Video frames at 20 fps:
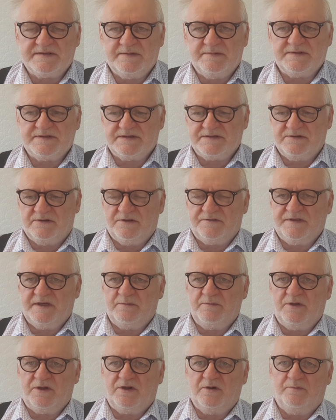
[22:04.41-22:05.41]
It was the sort of
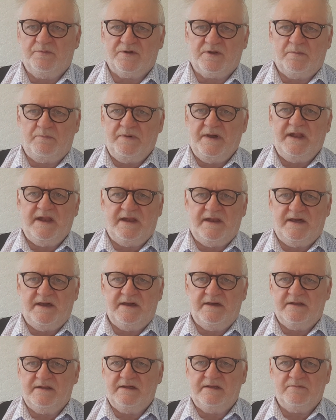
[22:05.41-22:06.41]
thing where you could put a pin in
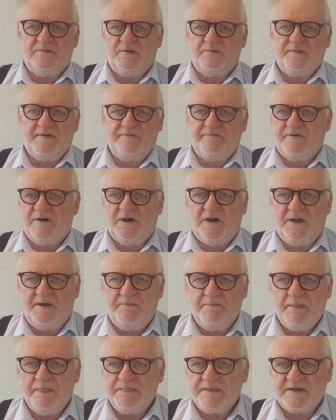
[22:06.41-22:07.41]
it and it would be
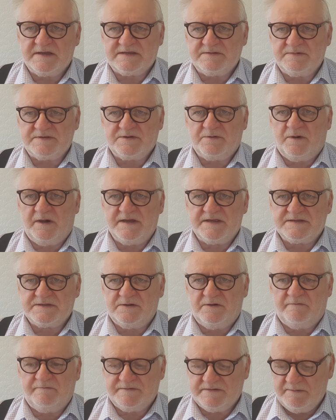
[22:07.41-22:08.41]
fine because it was quite
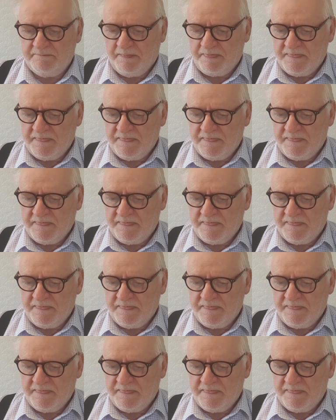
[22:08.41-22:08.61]
soft.